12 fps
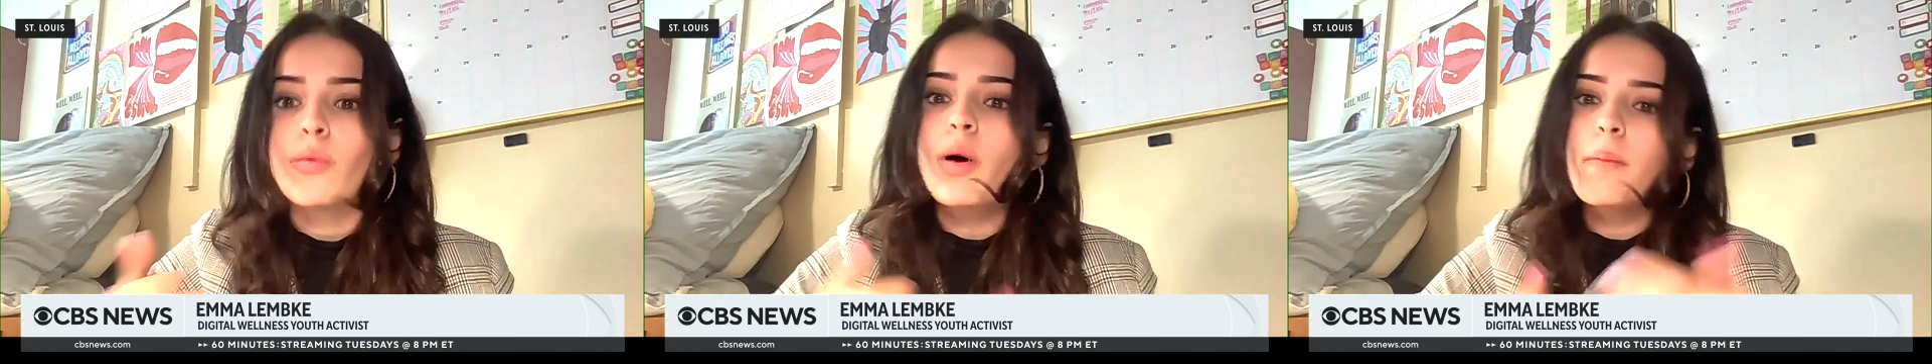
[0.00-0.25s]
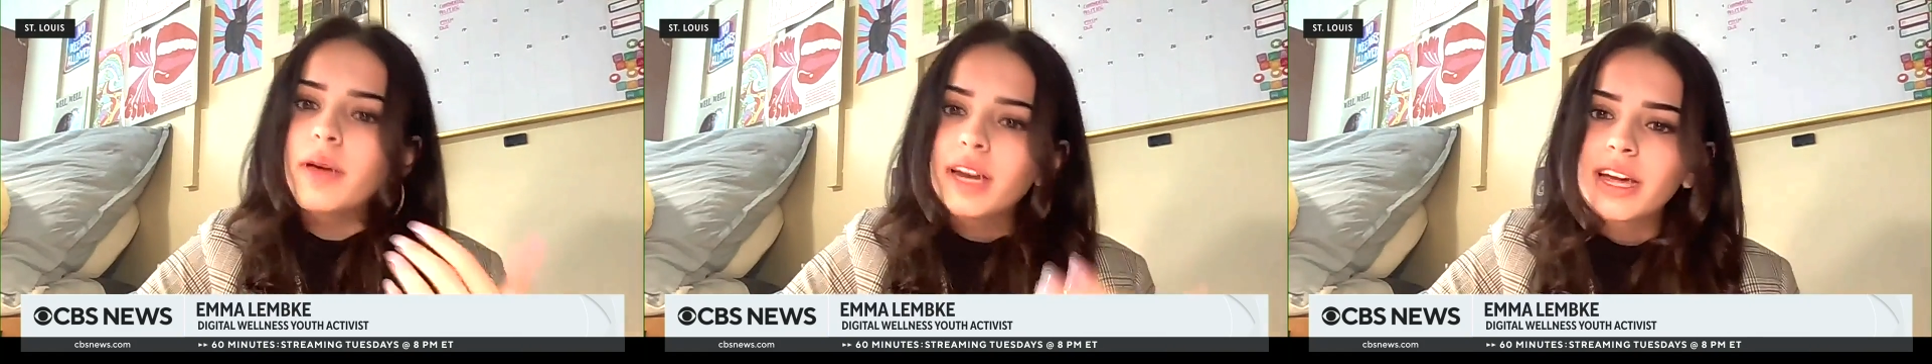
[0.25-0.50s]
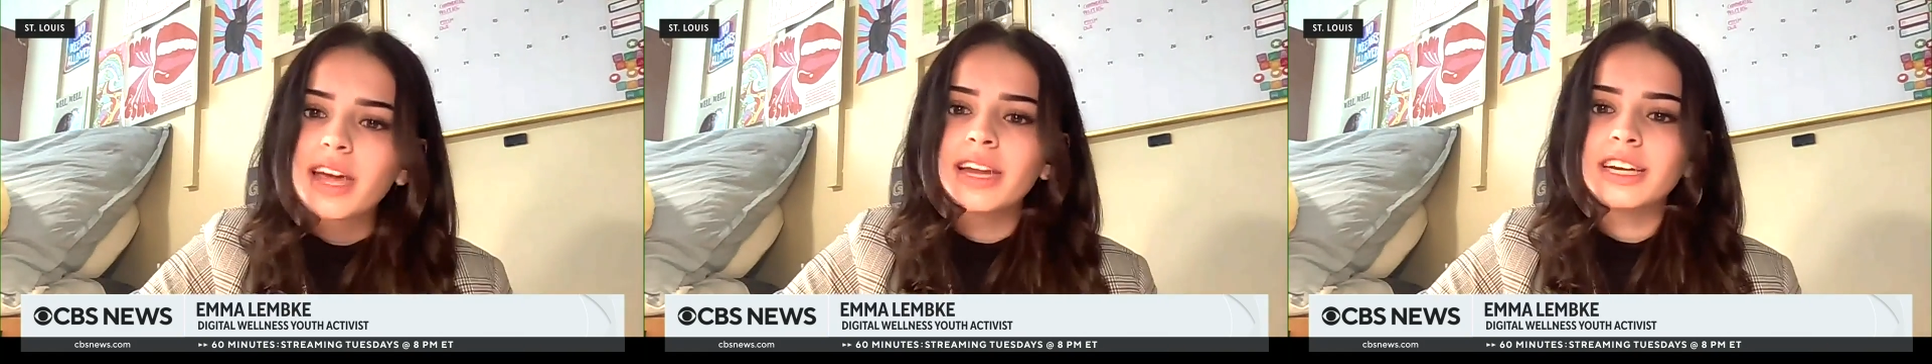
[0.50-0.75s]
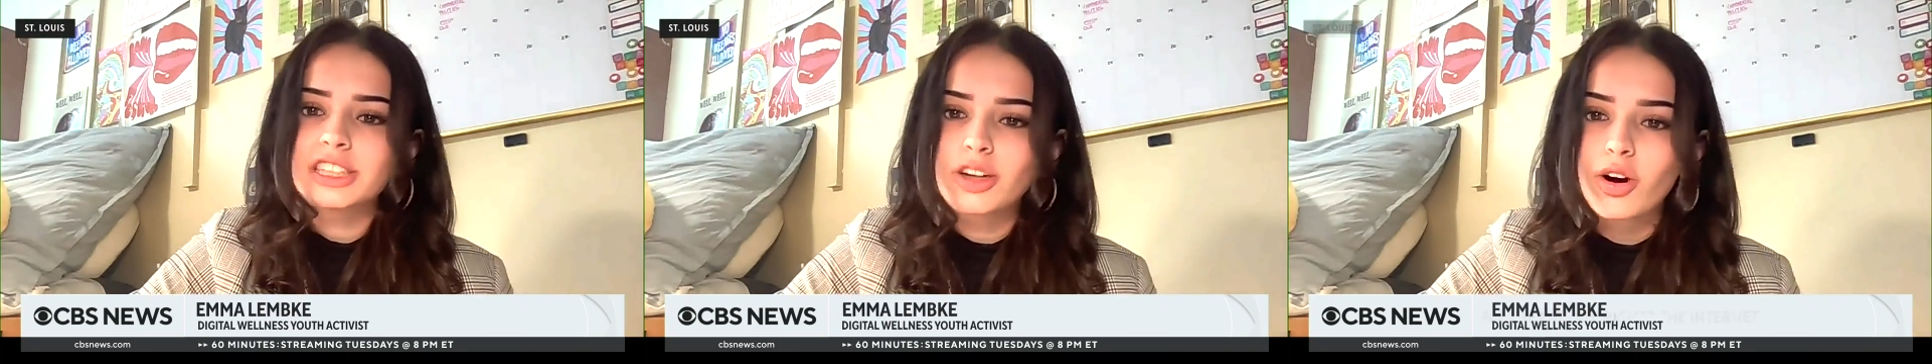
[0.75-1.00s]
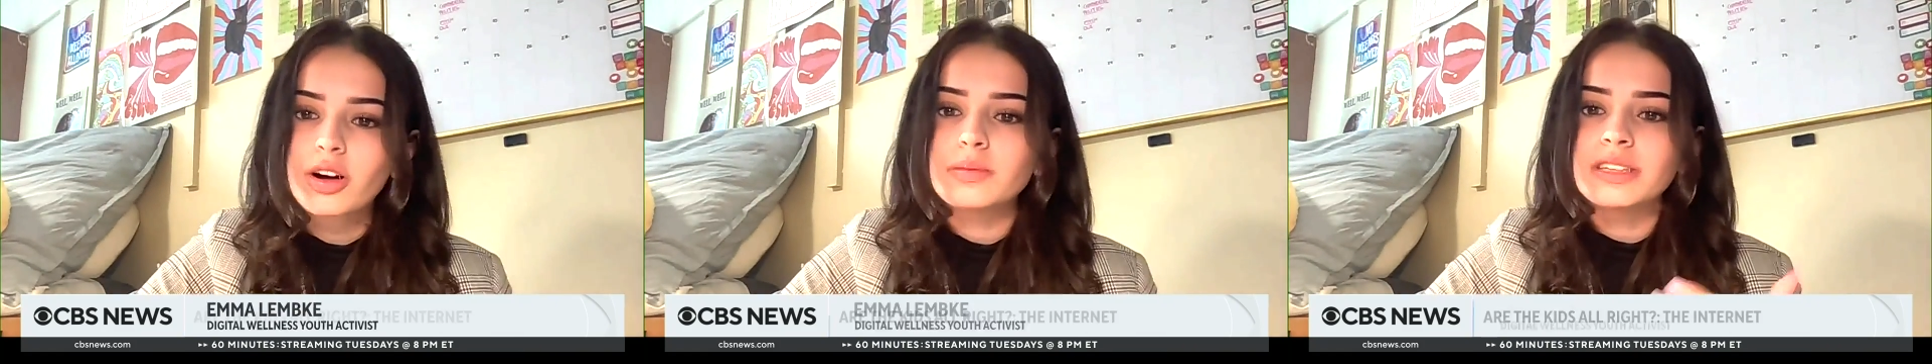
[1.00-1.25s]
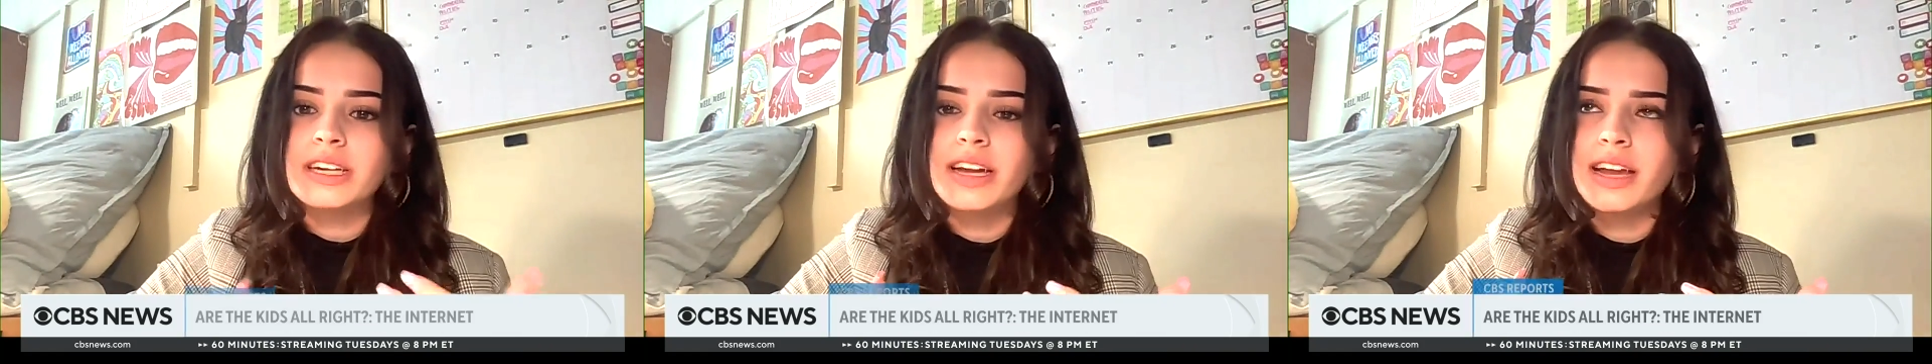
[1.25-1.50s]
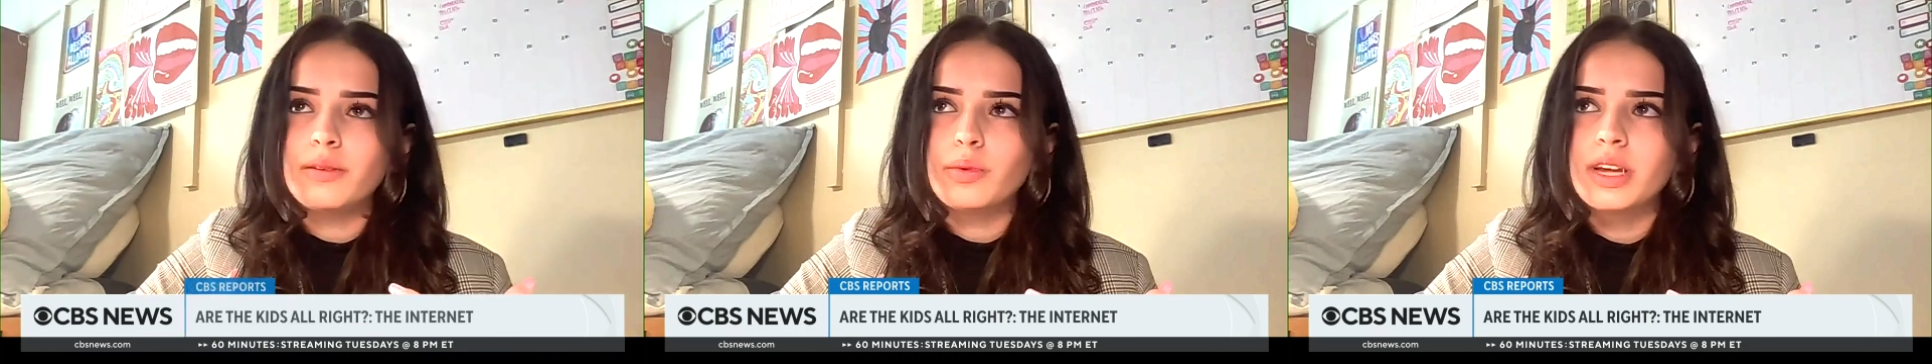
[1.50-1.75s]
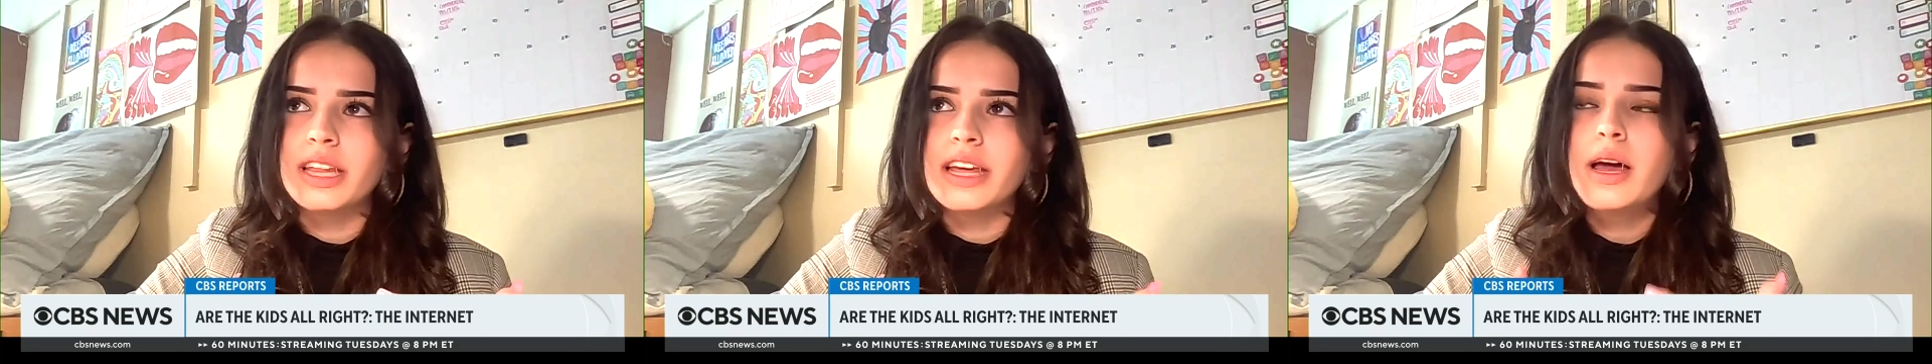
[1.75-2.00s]
while mitigating its harms and,
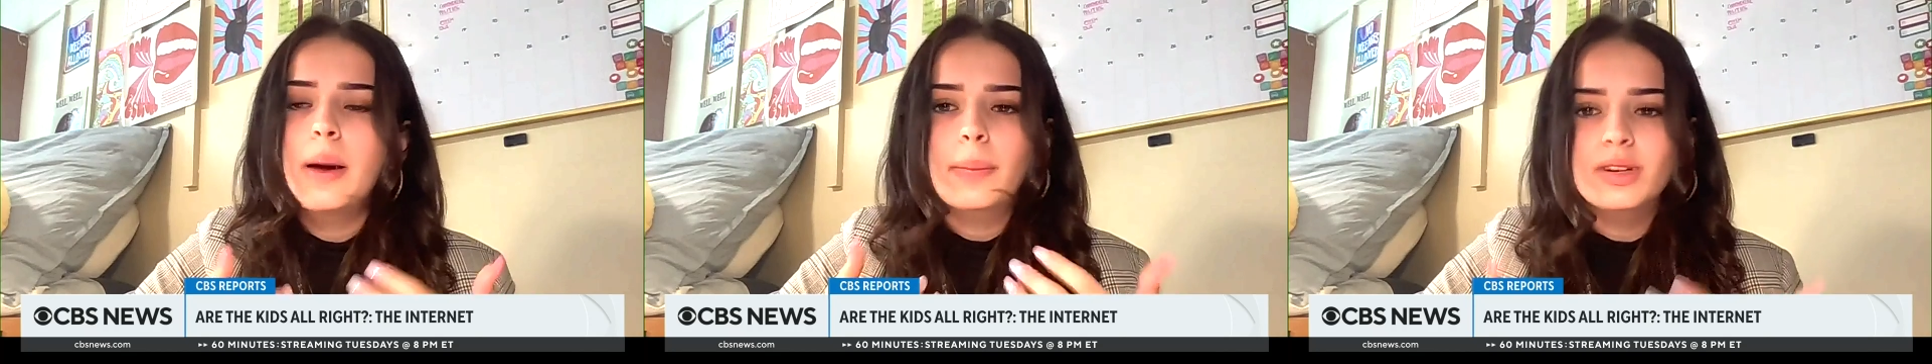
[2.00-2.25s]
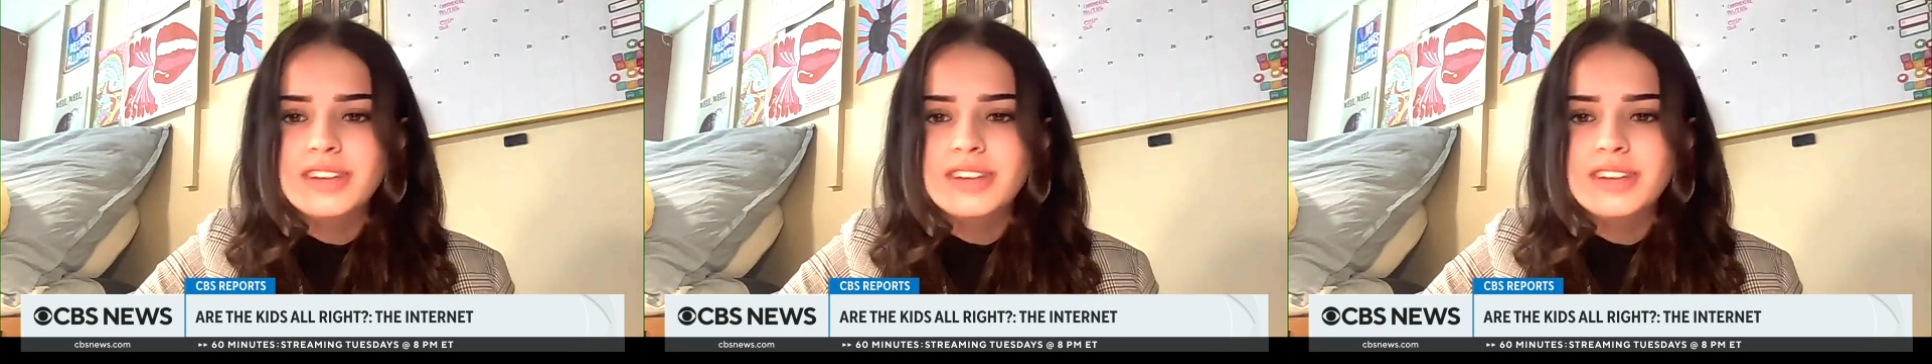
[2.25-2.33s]
and really